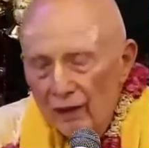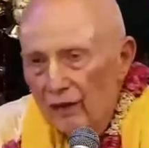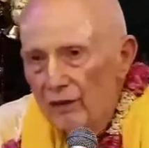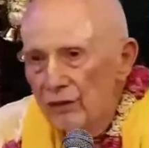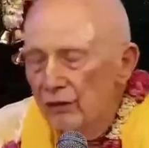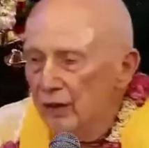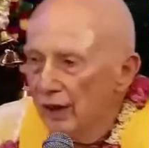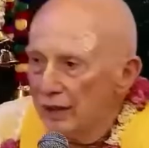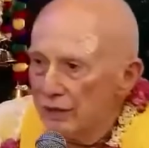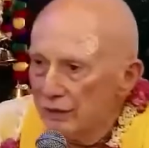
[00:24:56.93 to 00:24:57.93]
there are two
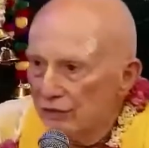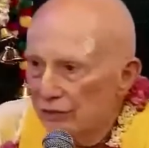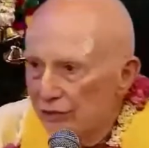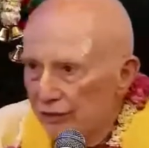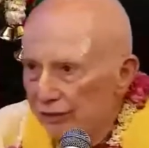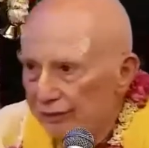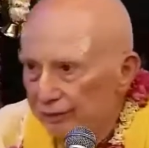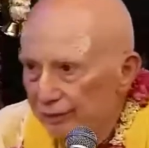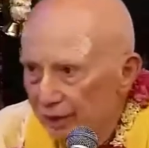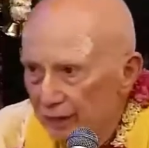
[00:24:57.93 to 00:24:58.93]
kinds of
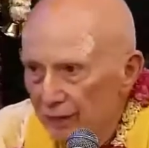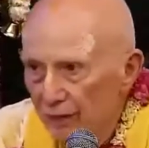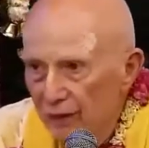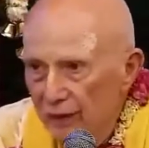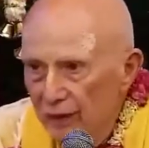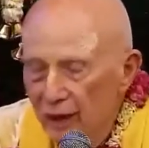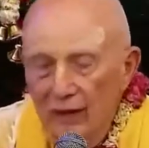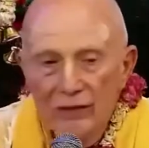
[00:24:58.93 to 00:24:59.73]
people in